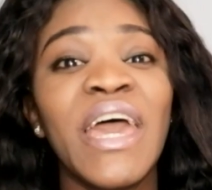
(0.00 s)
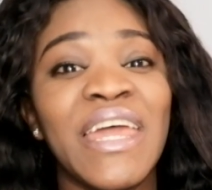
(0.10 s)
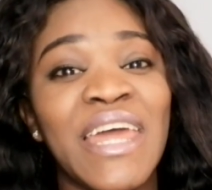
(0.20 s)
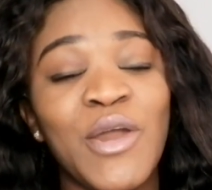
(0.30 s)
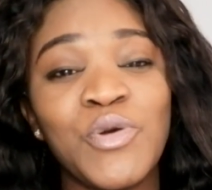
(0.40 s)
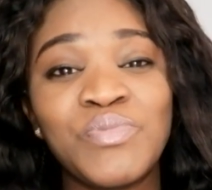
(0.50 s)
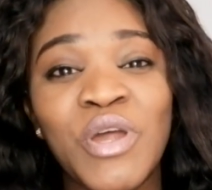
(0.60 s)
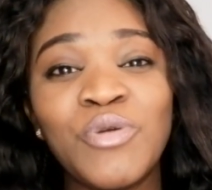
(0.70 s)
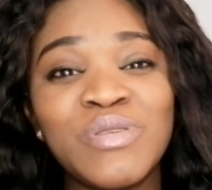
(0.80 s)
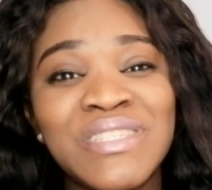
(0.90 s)
and I hope
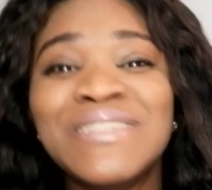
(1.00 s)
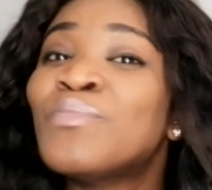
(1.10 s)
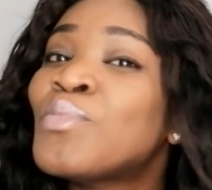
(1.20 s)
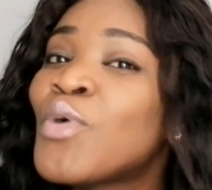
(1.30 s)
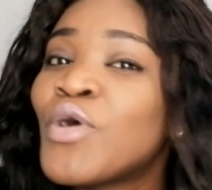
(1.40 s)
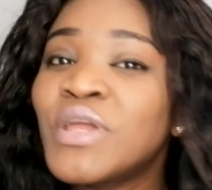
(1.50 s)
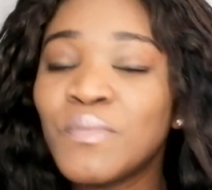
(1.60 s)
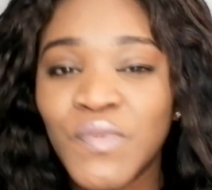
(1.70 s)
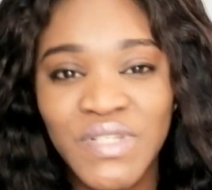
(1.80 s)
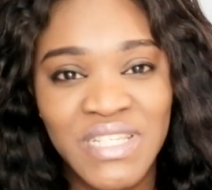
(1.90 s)
now you see more
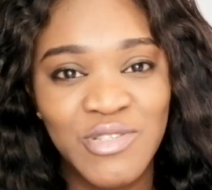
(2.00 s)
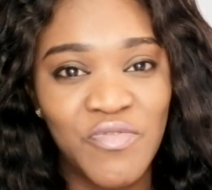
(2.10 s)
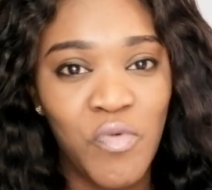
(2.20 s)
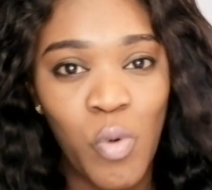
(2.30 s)
importance of